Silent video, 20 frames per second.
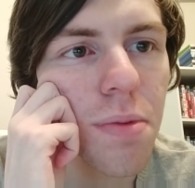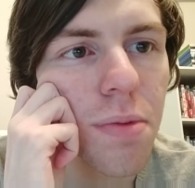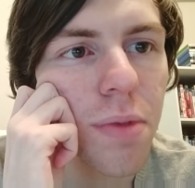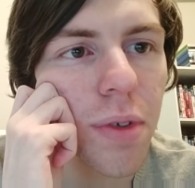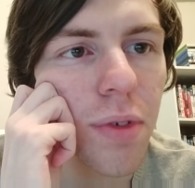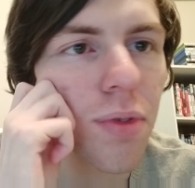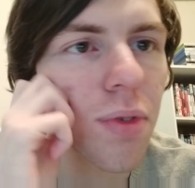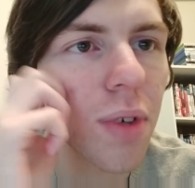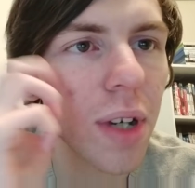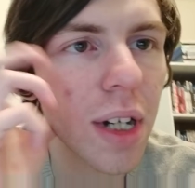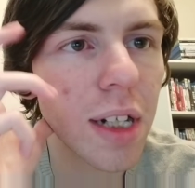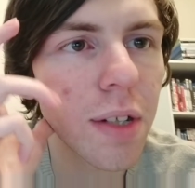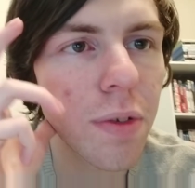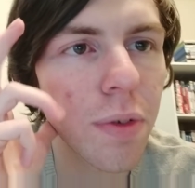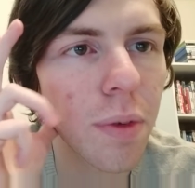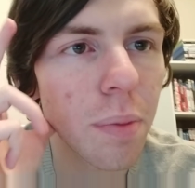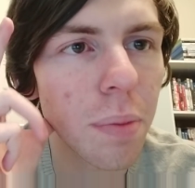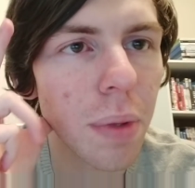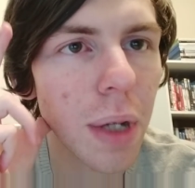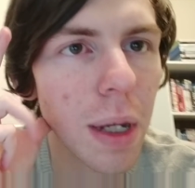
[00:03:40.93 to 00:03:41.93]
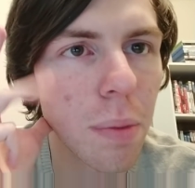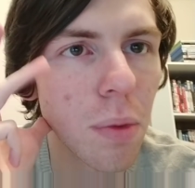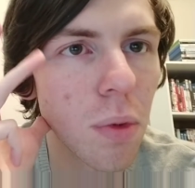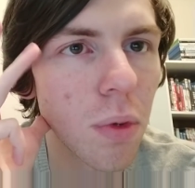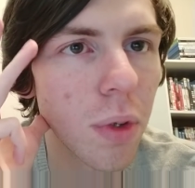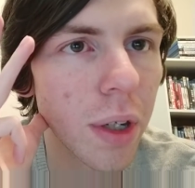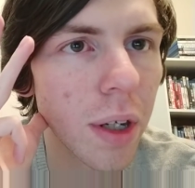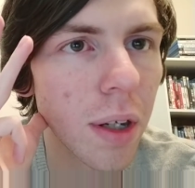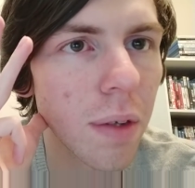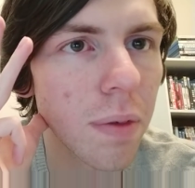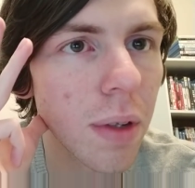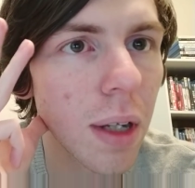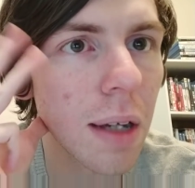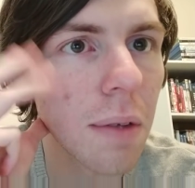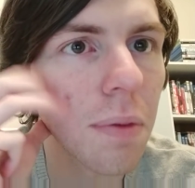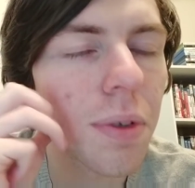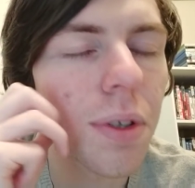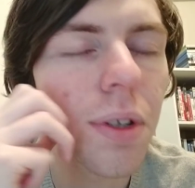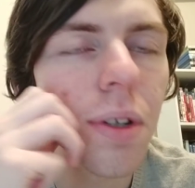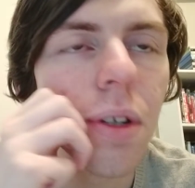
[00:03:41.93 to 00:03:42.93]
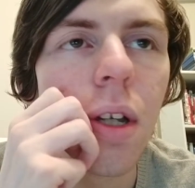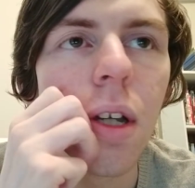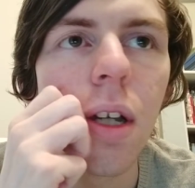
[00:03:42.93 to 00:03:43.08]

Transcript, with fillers: with three different people that I've loved,